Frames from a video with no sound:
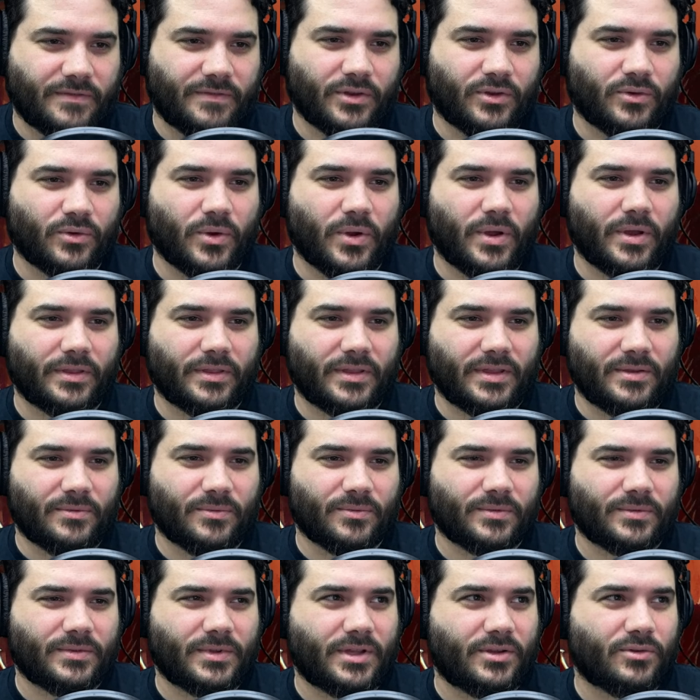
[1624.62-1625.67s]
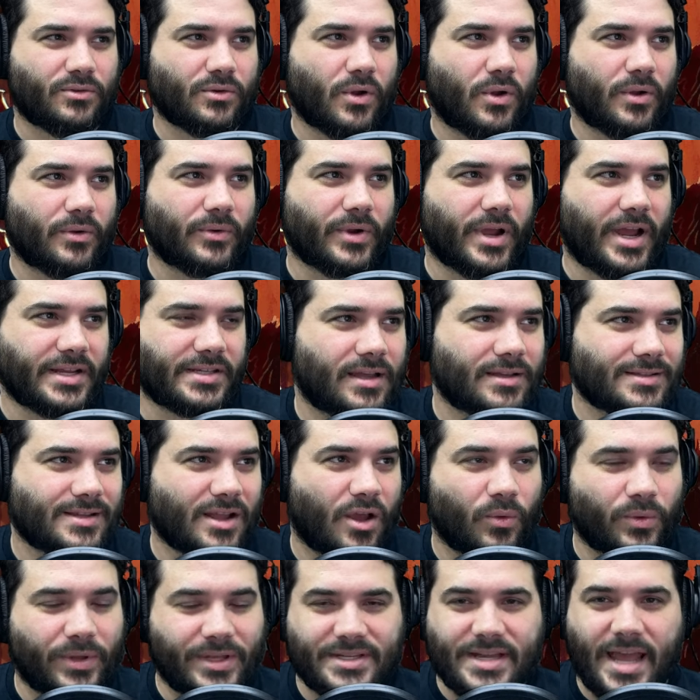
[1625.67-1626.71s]
the growing rites
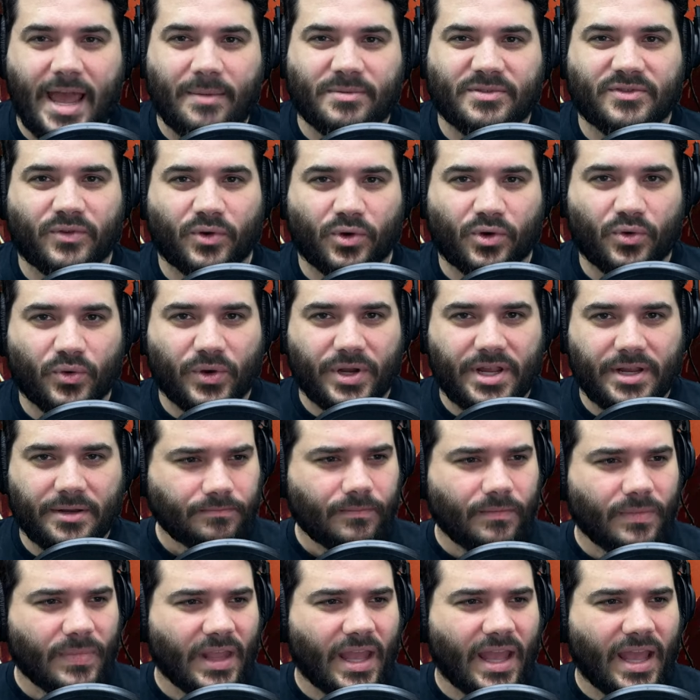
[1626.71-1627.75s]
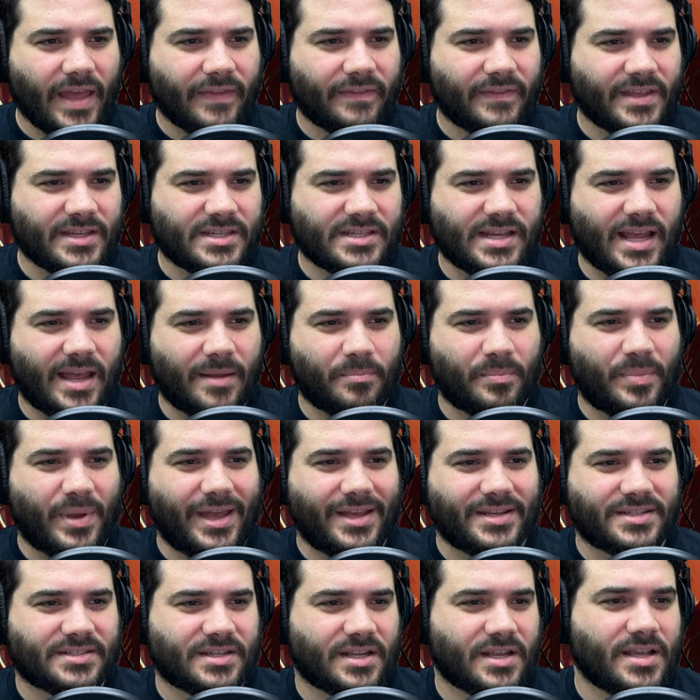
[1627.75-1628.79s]
only taps for green, and this at
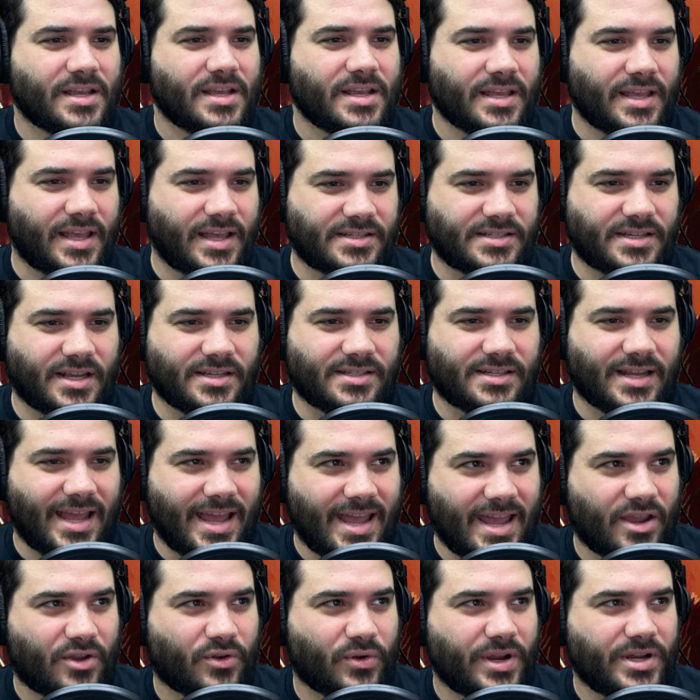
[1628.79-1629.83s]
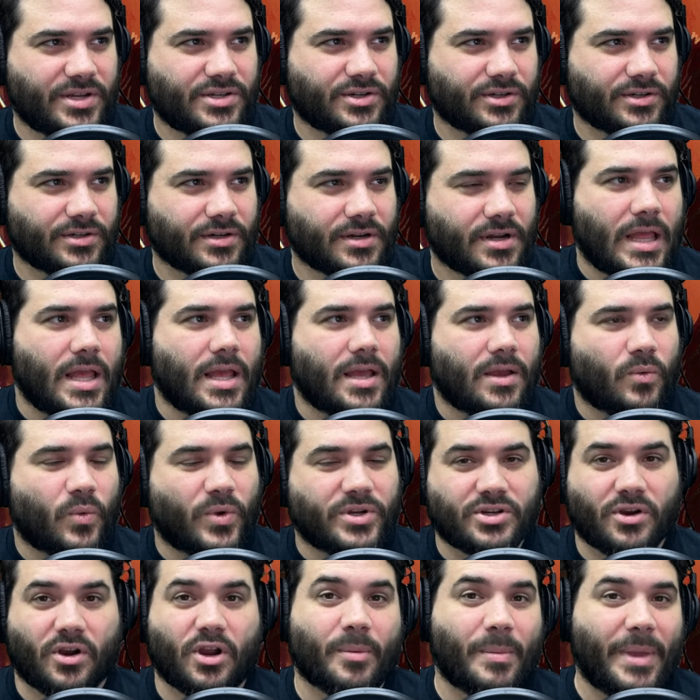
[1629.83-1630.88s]
best gets us a creature,
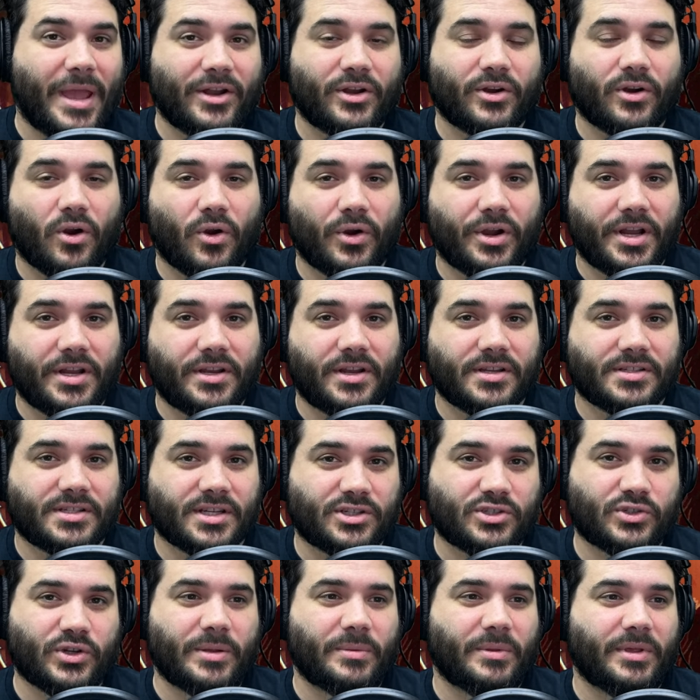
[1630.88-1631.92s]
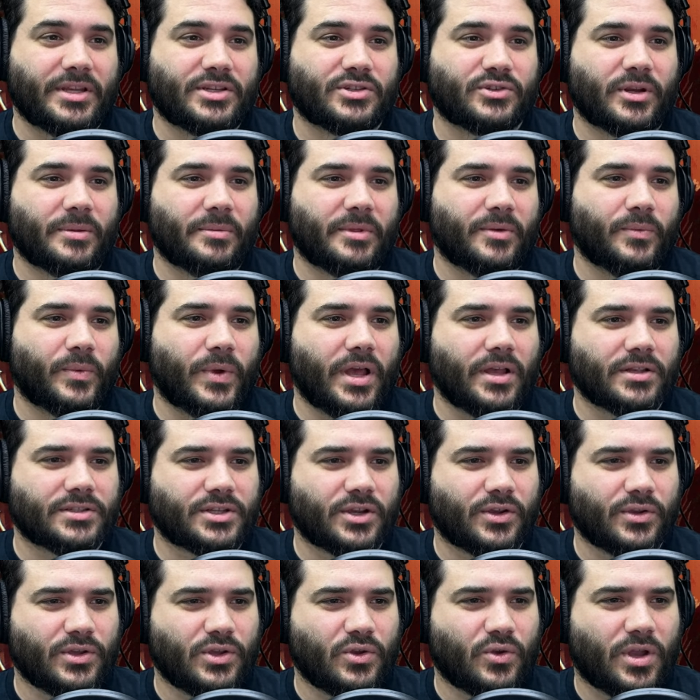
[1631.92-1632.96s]
which our commander already does extremely well.
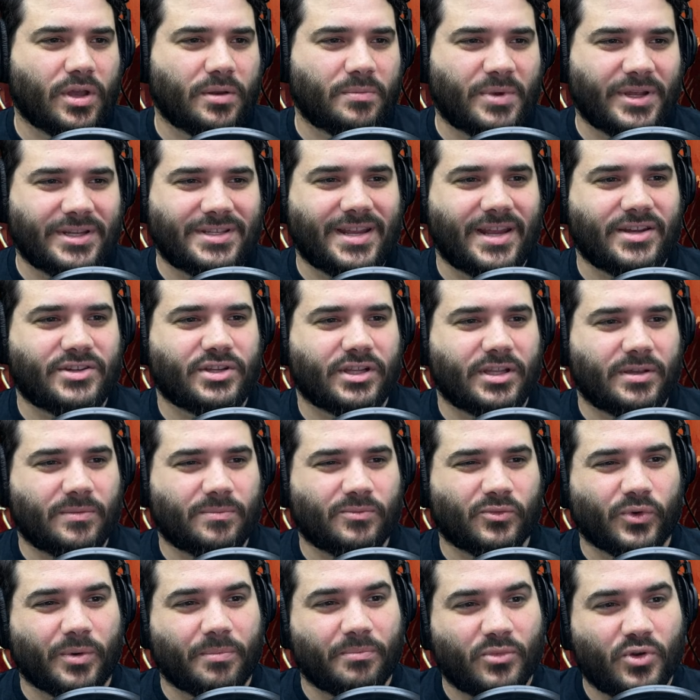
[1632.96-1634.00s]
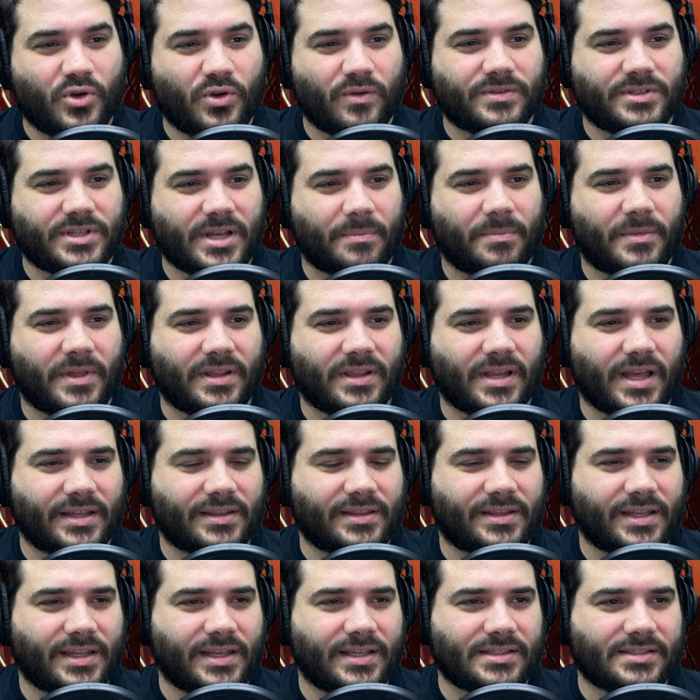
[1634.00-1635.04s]
So you could potentially remove something like
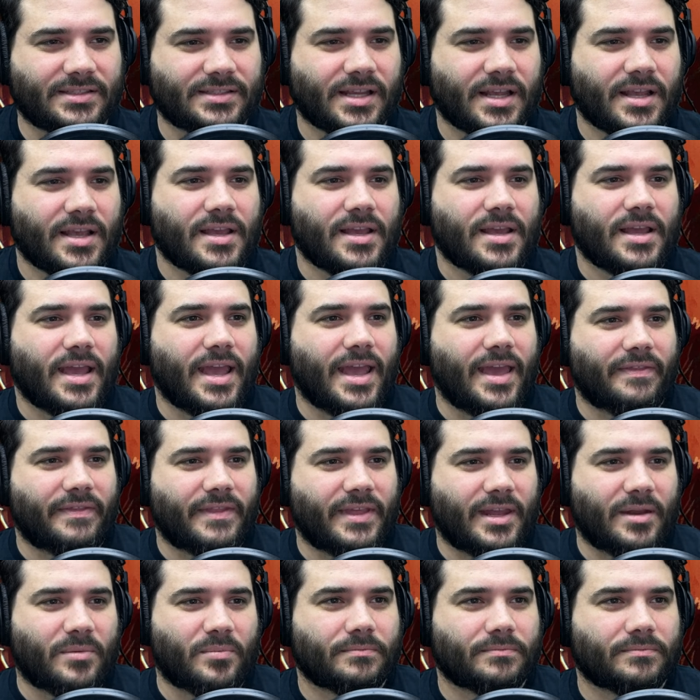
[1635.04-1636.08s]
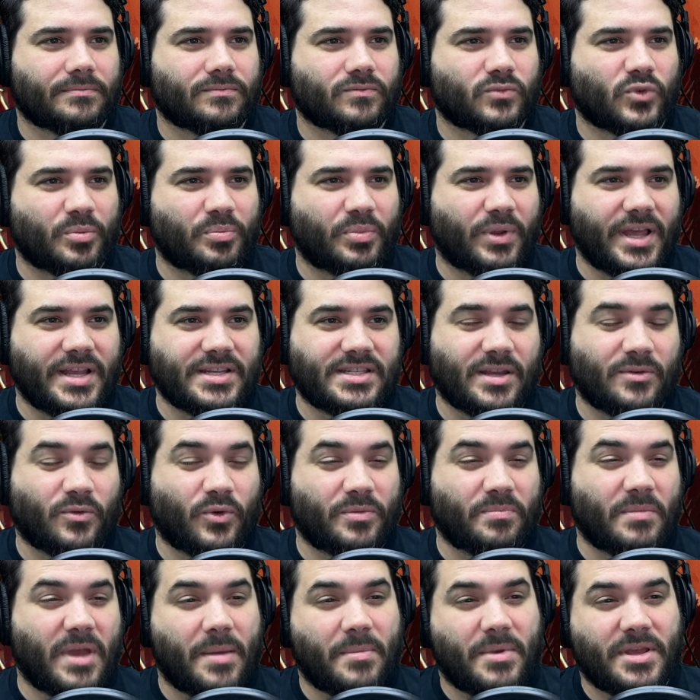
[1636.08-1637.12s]
this and then replace it
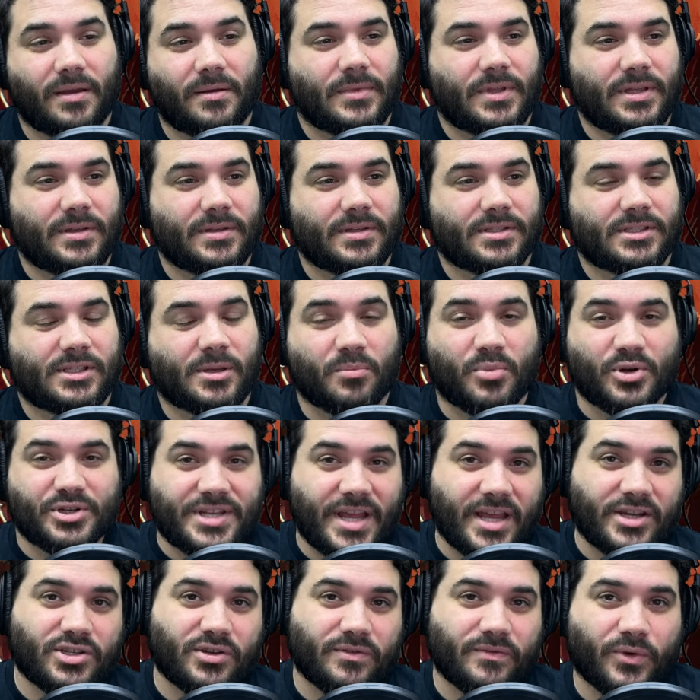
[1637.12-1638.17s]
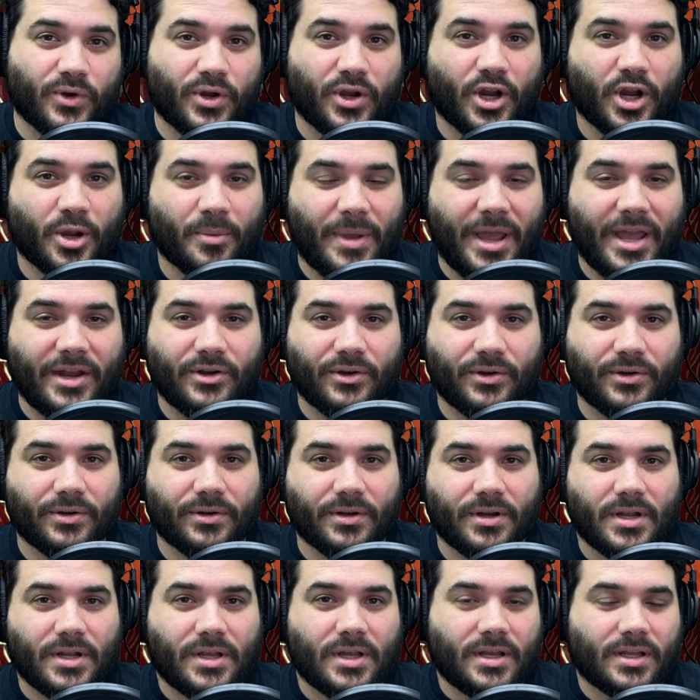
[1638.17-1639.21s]
with maybe some protection for your commander,
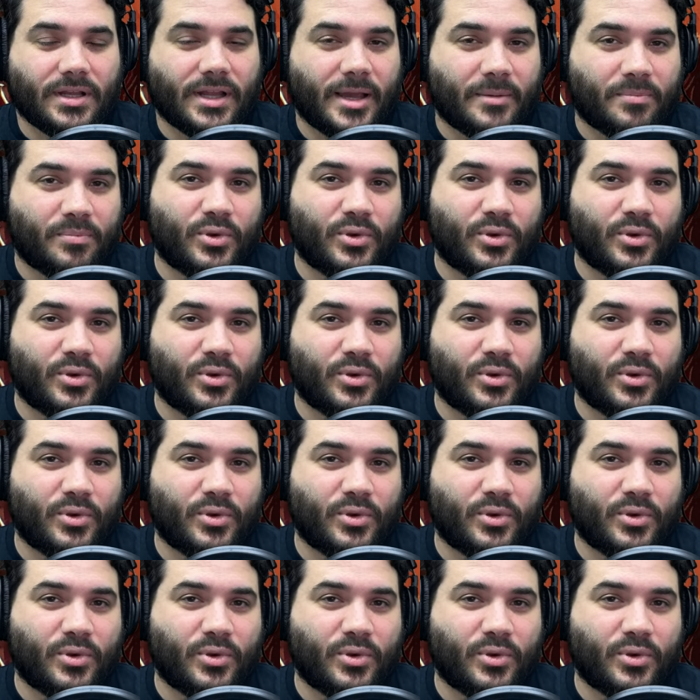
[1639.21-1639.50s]
like